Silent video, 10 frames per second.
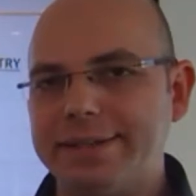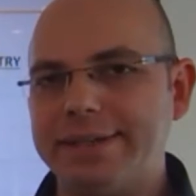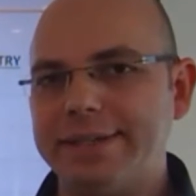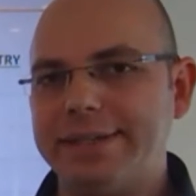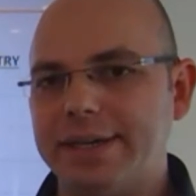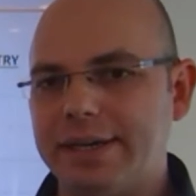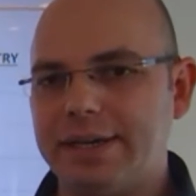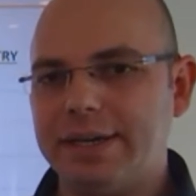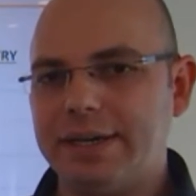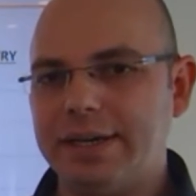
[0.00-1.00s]

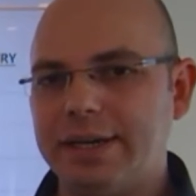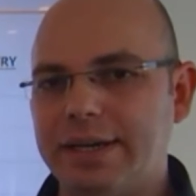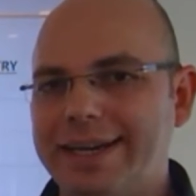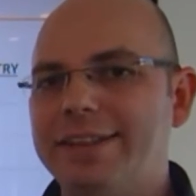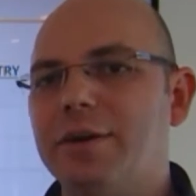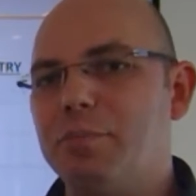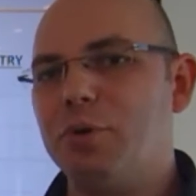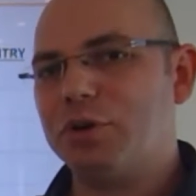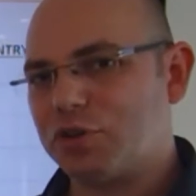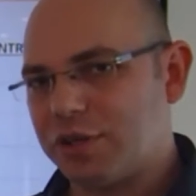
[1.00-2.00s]
the
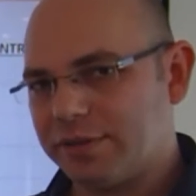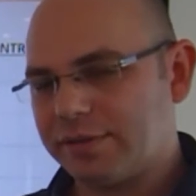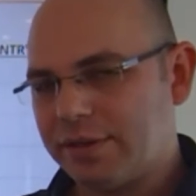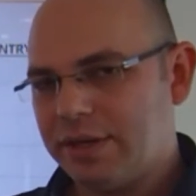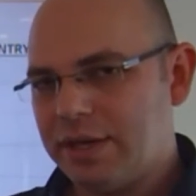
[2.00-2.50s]
merchant,